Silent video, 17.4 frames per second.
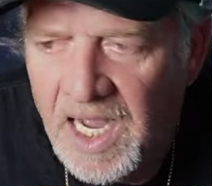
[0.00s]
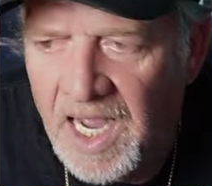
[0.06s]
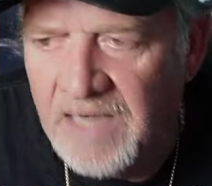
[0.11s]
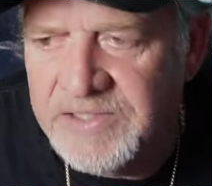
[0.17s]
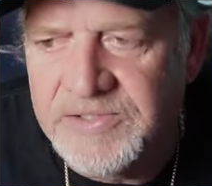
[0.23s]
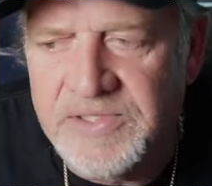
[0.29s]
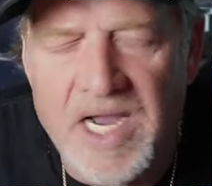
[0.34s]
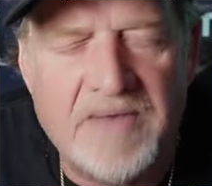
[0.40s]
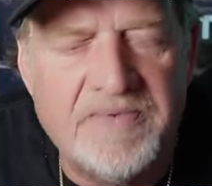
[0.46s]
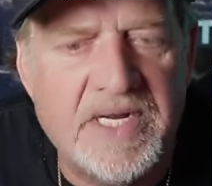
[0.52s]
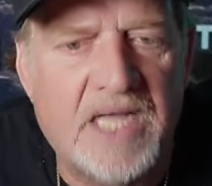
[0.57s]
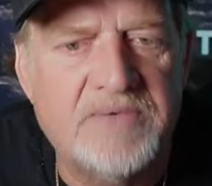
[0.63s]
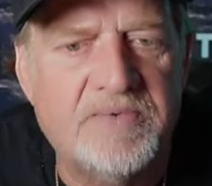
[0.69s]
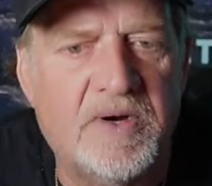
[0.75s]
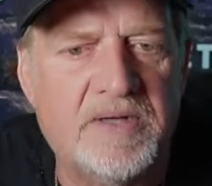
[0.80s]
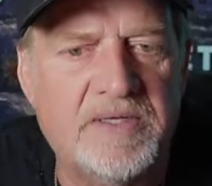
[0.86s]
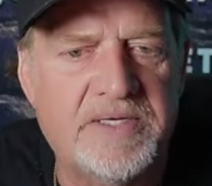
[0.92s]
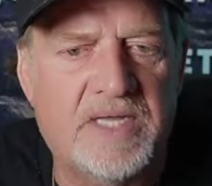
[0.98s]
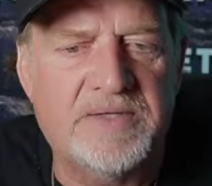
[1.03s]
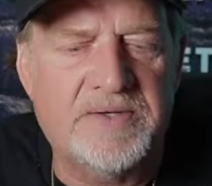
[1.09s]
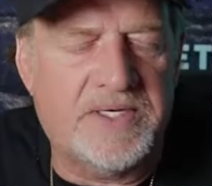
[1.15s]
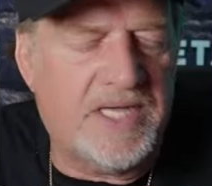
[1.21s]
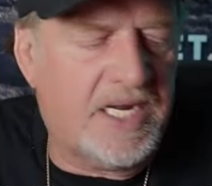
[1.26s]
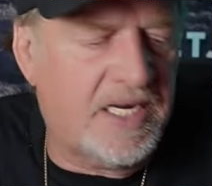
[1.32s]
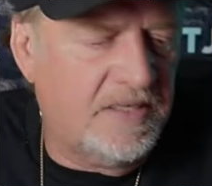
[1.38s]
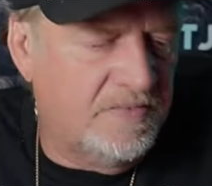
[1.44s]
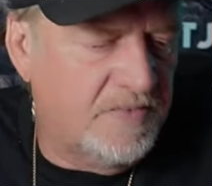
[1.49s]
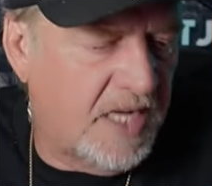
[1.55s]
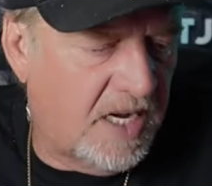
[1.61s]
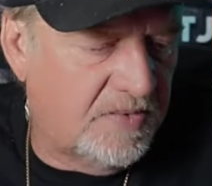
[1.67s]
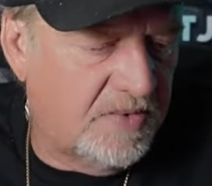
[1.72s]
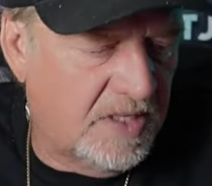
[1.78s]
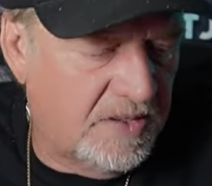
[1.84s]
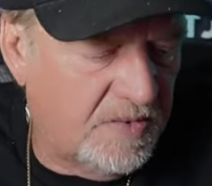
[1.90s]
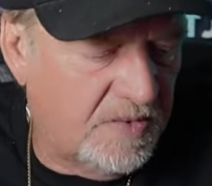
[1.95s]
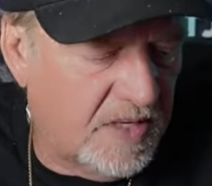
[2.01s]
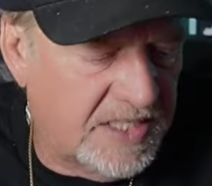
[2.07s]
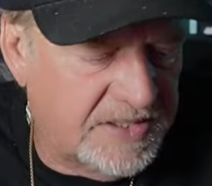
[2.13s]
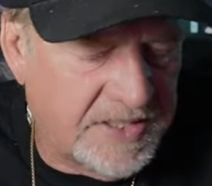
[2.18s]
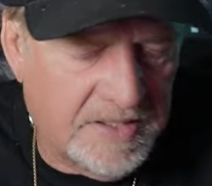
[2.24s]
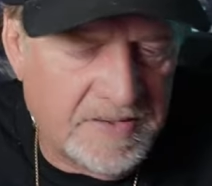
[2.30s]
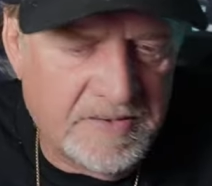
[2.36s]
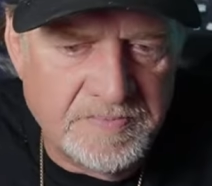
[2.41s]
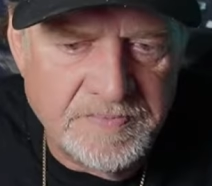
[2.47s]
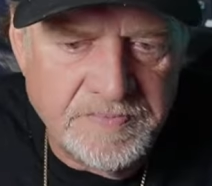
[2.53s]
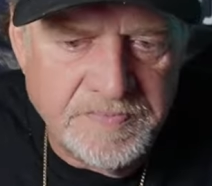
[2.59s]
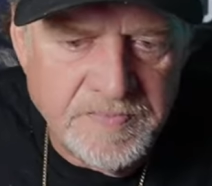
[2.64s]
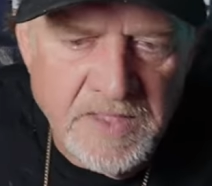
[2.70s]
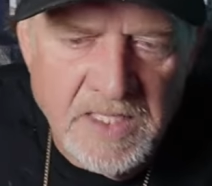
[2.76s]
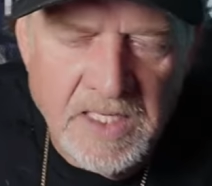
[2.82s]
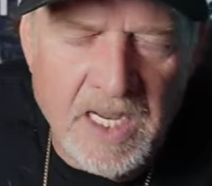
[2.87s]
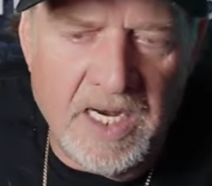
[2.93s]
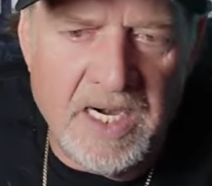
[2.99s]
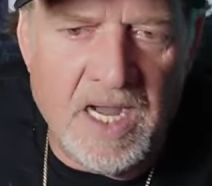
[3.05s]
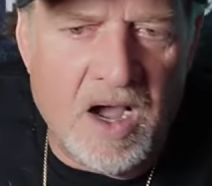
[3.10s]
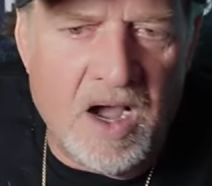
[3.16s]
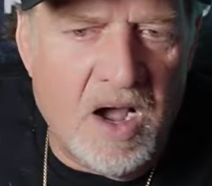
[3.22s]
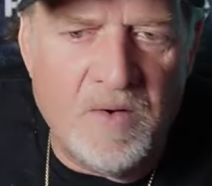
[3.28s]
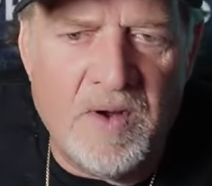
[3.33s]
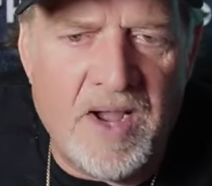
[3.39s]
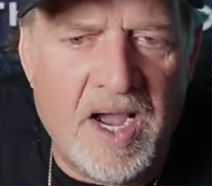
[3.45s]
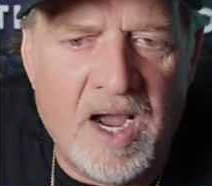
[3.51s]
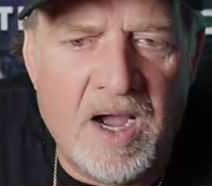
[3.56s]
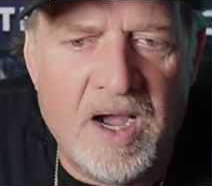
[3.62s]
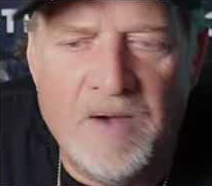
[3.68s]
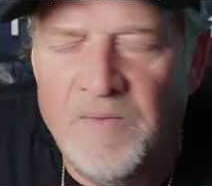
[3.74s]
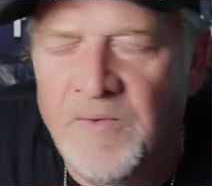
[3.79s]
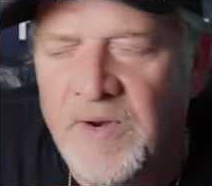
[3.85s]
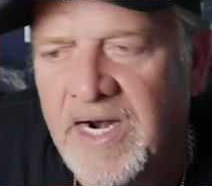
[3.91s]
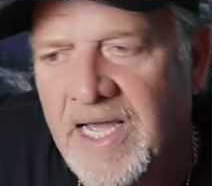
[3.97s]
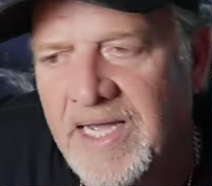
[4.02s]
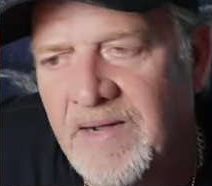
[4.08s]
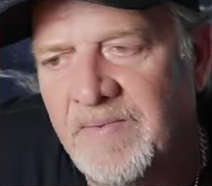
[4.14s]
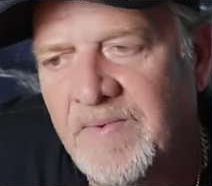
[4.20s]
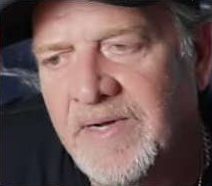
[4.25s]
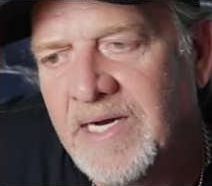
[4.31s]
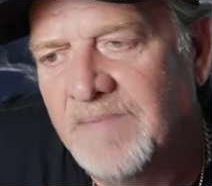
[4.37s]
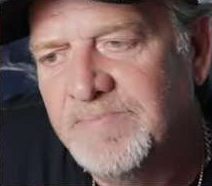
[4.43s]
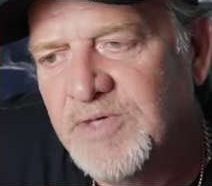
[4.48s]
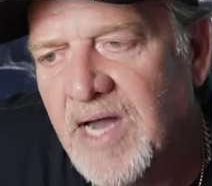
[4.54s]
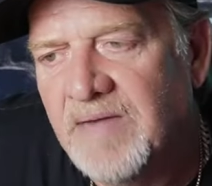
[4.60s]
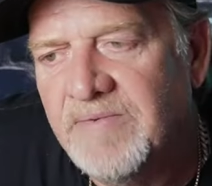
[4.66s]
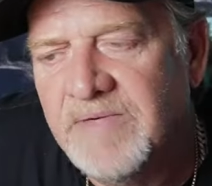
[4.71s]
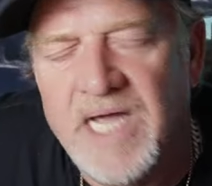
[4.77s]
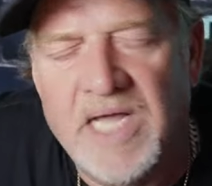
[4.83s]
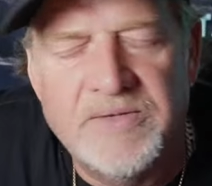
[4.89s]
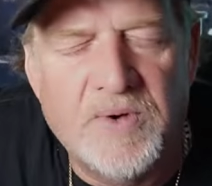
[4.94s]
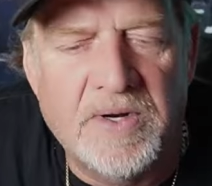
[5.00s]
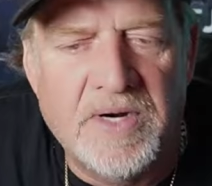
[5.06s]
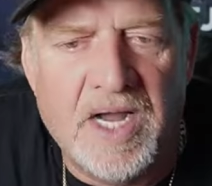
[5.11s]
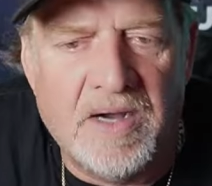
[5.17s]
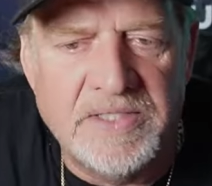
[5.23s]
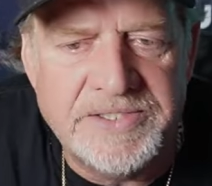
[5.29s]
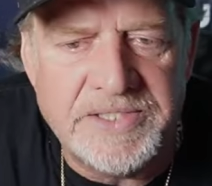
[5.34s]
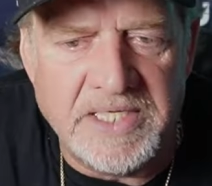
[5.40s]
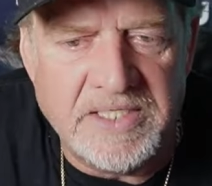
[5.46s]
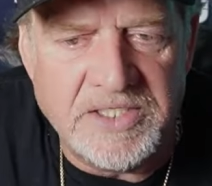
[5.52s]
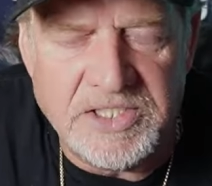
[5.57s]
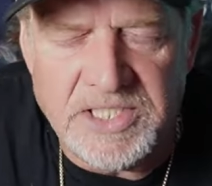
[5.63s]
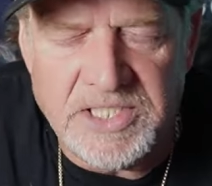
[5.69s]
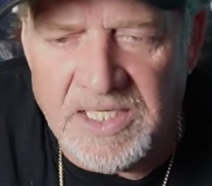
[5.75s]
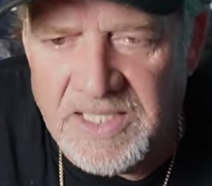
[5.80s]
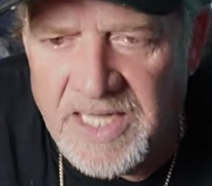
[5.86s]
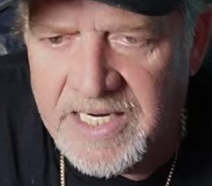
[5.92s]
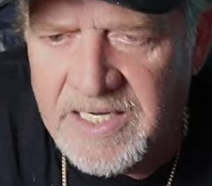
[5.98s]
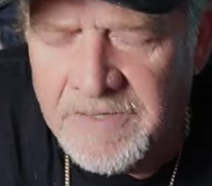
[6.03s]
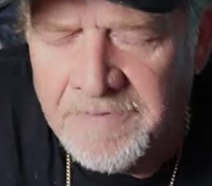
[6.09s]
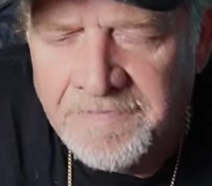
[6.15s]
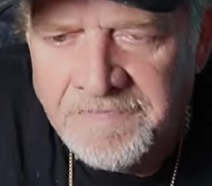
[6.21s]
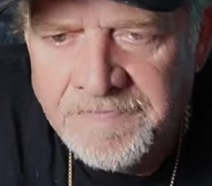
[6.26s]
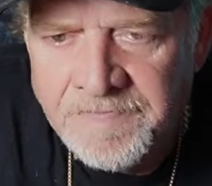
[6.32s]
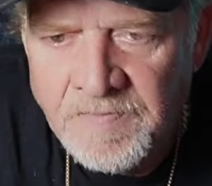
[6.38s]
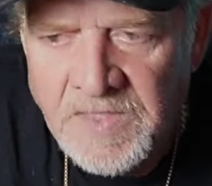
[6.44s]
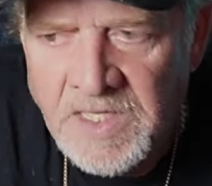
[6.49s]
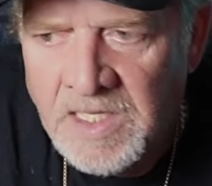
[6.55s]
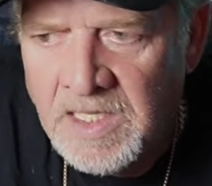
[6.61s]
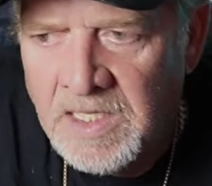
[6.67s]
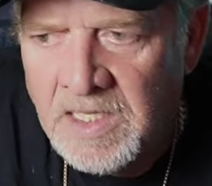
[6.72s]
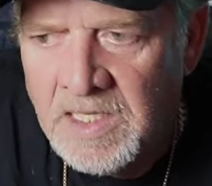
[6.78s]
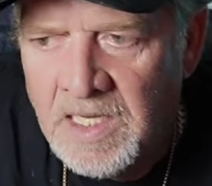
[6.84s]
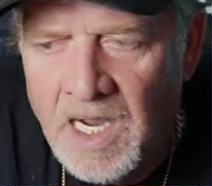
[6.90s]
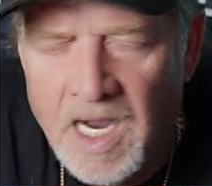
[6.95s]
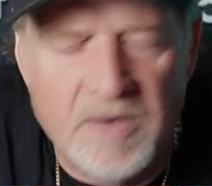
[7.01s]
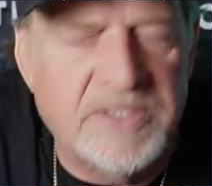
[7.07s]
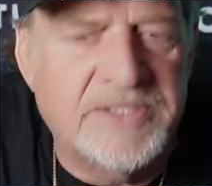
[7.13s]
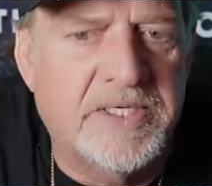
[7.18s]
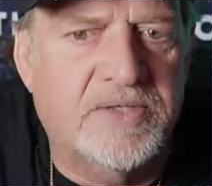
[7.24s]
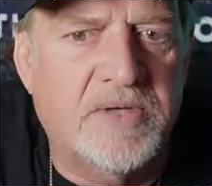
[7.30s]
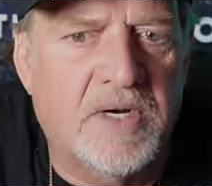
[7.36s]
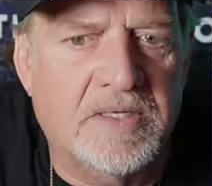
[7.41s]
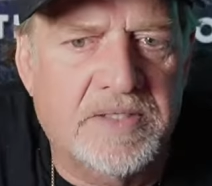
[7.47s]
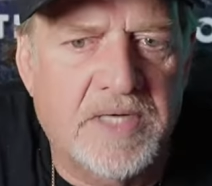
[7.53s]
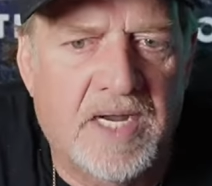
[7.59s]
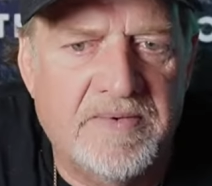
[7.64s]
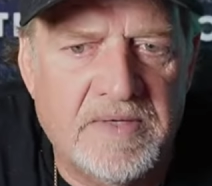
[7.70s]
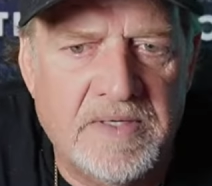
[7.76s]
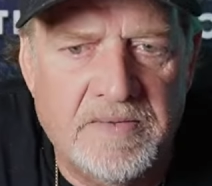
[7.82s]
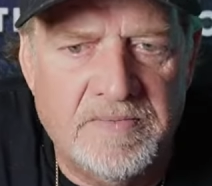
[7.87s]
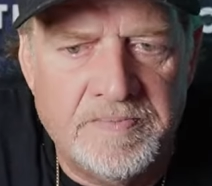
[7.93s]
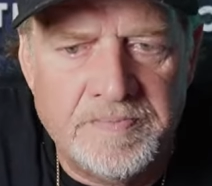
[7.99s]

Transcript: was driving down the road the other day. I really was. And when I'm driving down the road, I always think of shit like, I was a truck driver.